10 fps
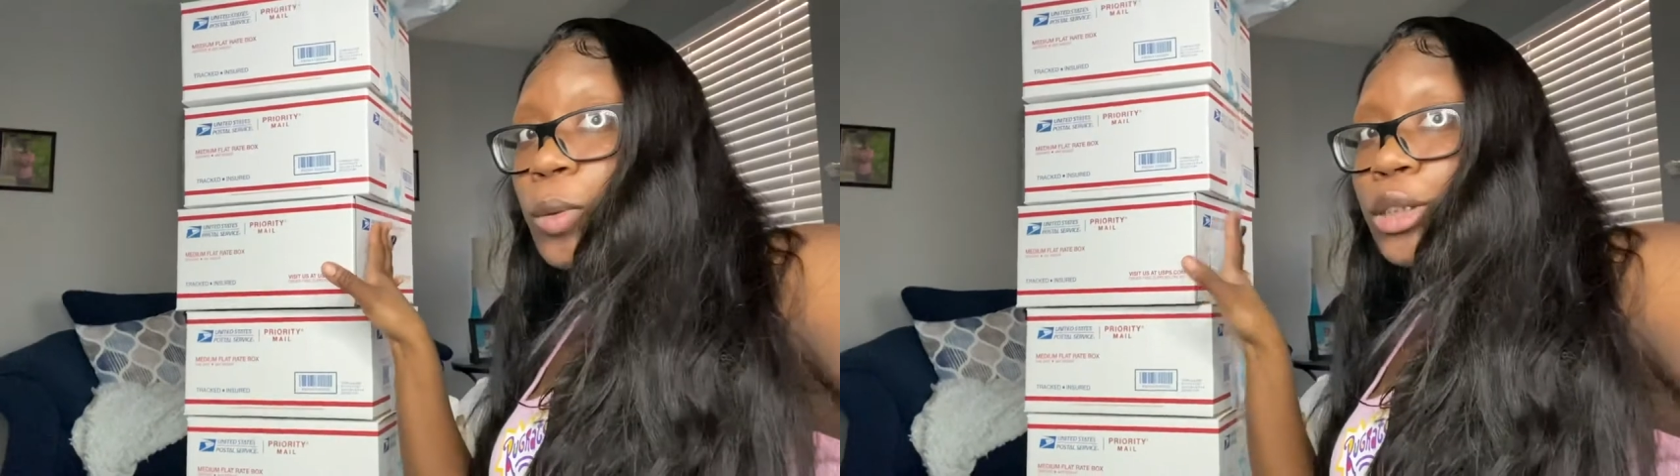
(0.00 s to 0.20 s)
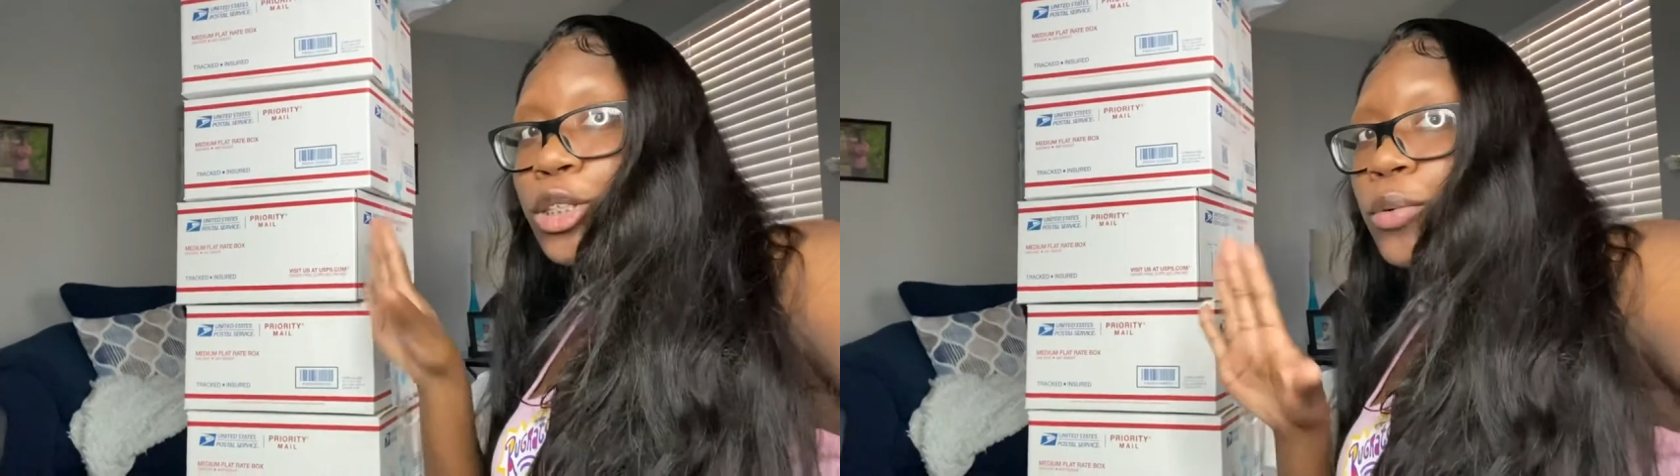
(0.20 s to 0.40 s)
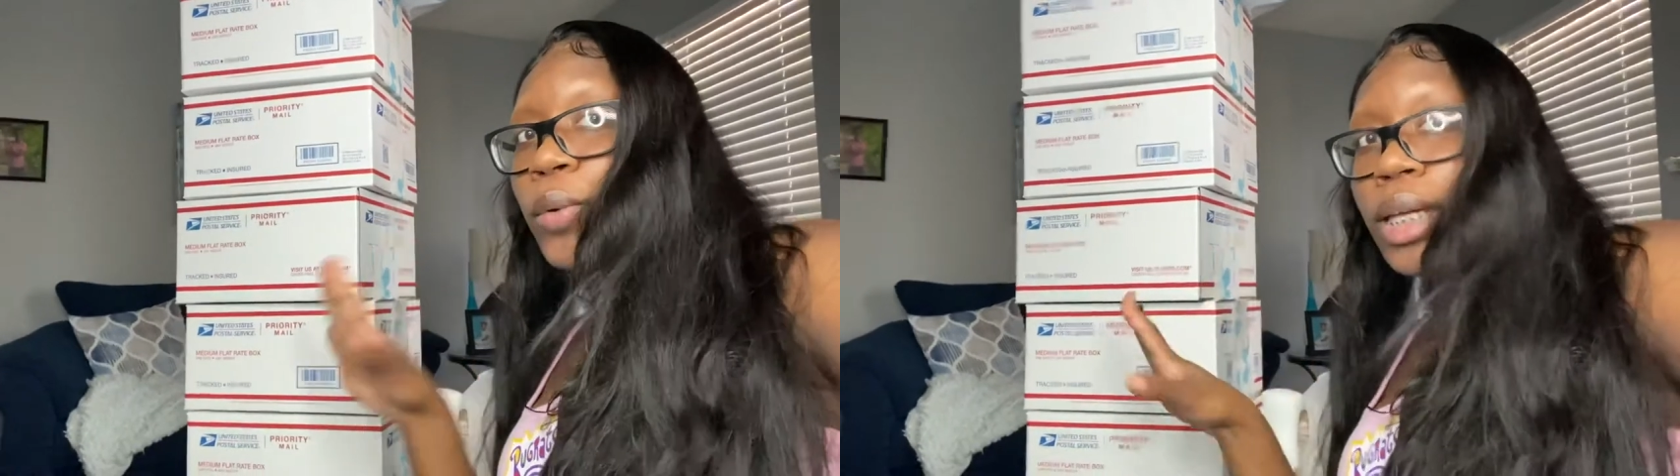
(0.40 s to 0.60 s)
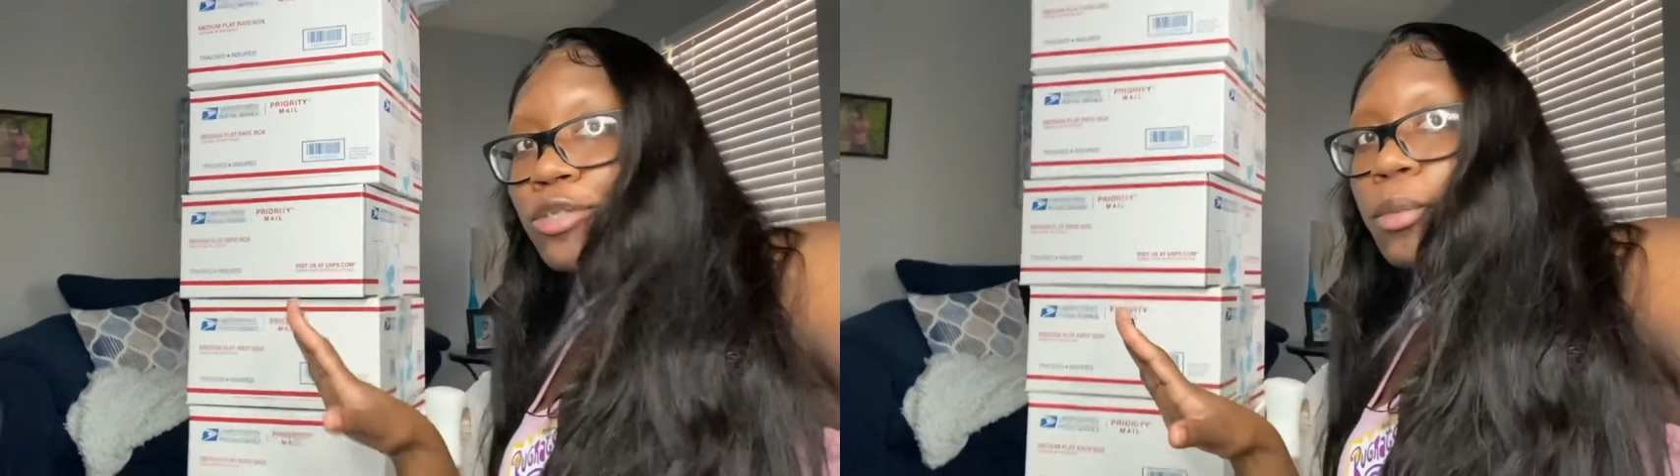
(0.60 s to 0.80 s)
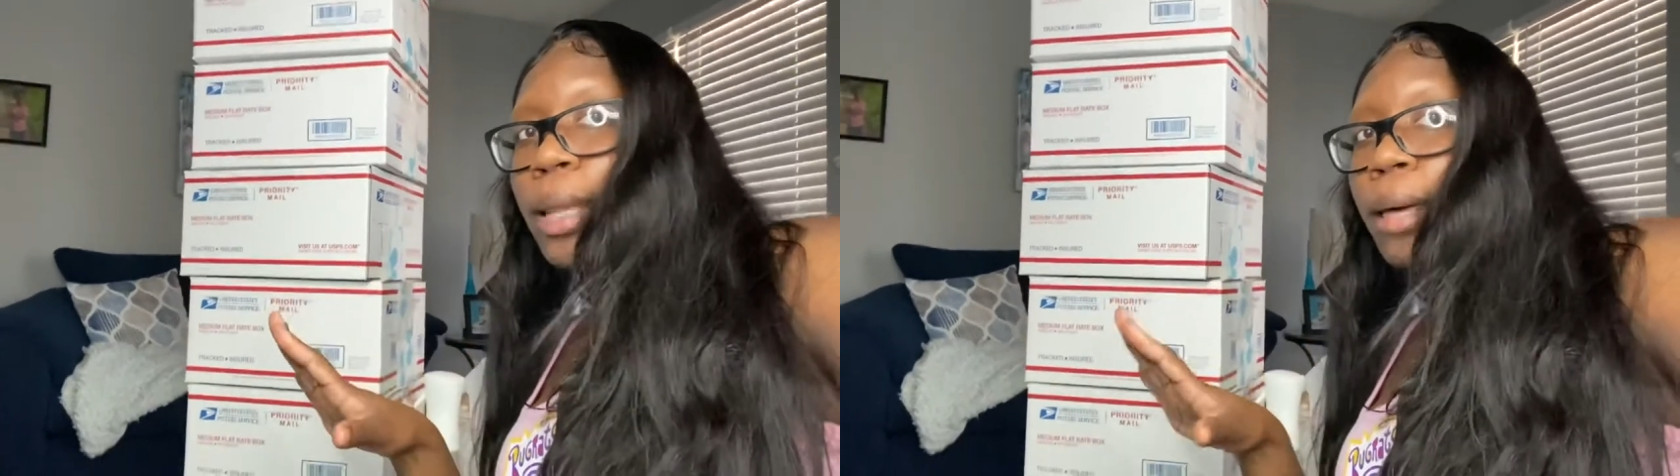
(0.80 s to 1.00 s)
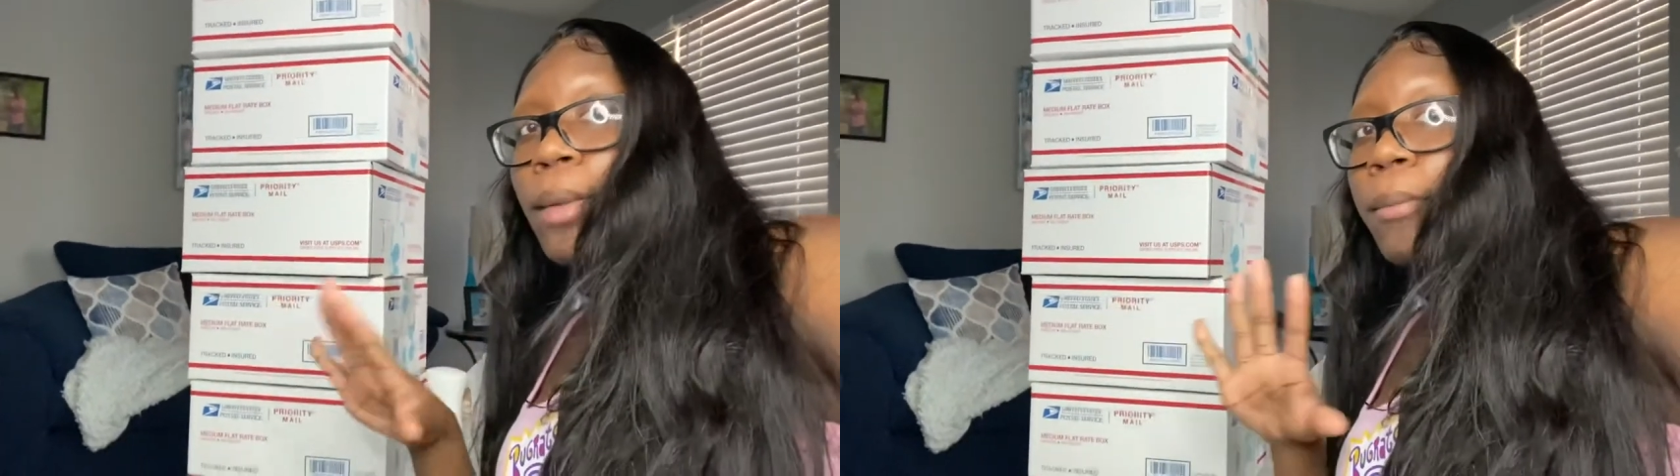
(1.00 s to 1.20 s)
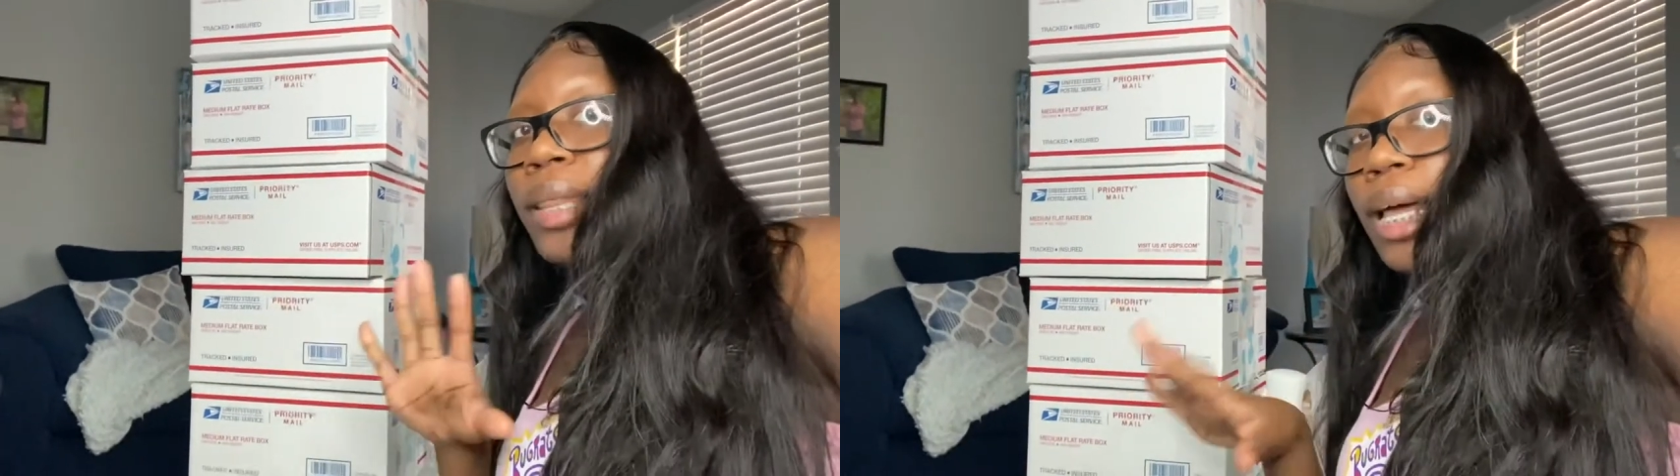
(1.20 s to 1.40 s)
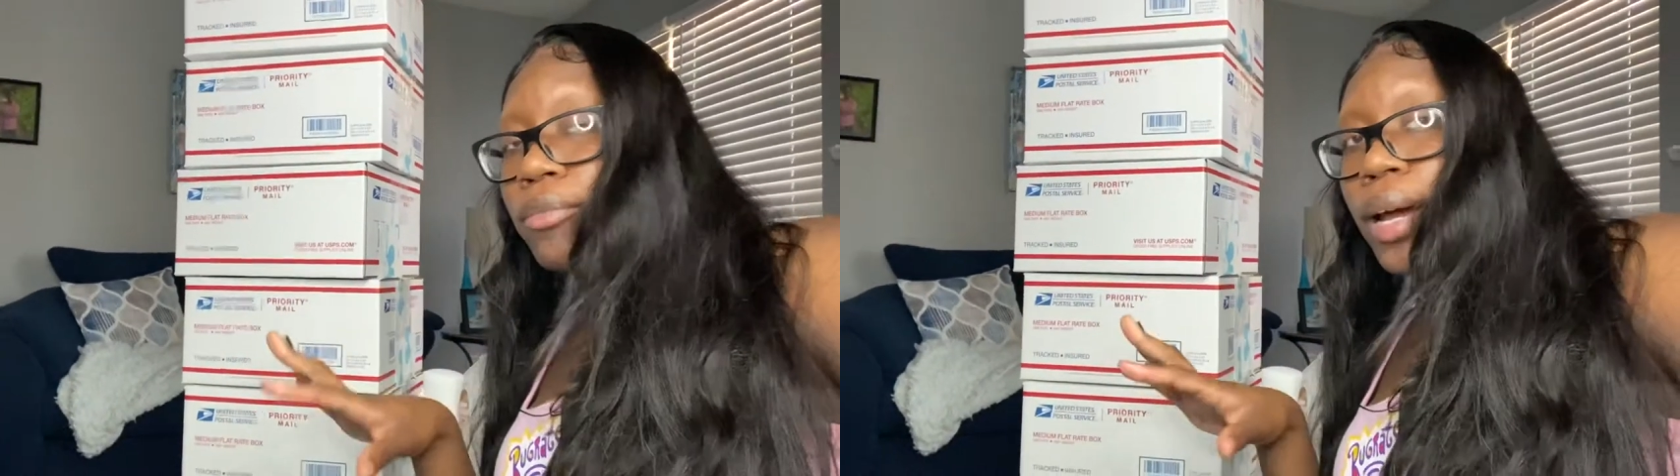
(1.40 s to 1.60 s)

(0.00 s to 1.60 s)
were still wigs from like my Black